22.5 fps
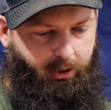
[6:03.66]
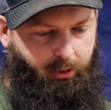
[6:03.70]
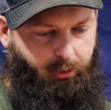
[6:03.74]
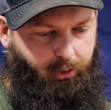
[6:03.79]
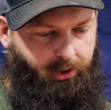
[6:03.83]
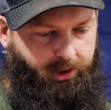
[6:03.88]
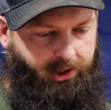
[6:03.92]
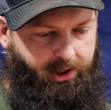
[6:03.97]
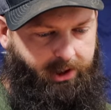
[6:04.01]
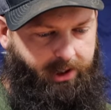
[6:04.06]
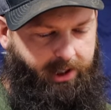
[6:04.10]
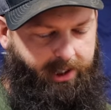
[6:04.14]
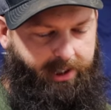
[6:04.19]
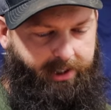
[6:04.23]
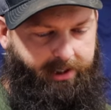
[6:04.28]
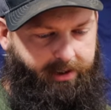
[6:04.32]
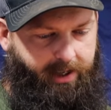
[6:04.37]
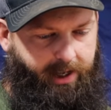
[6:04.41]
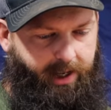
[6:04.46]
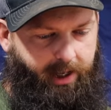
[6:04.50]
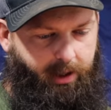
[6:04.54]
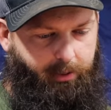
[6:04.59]
with
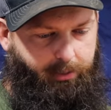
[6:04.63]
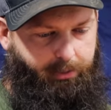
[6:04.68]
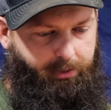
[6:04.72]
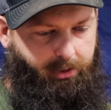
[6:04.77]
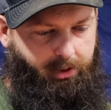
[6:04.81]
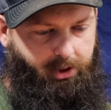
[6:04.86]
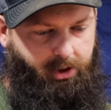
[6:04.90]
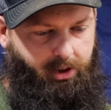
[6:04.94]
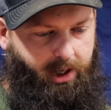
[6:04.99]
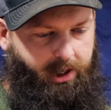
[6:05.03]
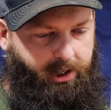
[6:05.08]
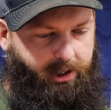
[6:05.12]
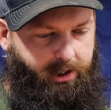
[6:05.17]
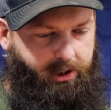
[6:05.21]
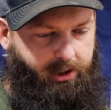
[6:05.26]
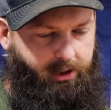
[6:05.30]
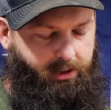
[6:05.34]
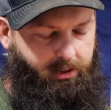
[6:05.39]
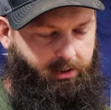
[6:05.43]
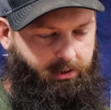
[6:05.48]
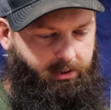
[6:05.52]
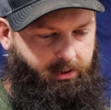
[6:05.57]
seized calipers try to
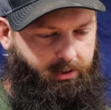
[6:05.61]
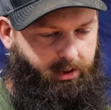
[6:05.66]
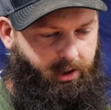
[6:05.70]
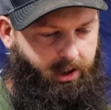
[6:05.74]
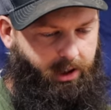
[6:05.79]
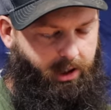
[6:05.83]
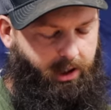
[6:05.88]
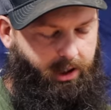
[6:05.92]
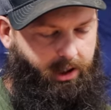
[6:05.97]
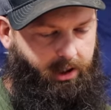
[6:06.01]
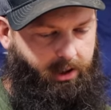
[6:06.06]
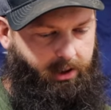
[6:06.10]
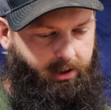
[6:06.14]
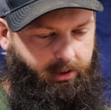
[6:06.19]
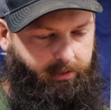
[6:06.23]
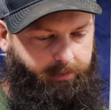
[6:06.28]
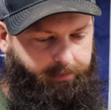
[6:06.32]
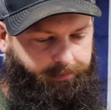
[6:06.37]
use uh,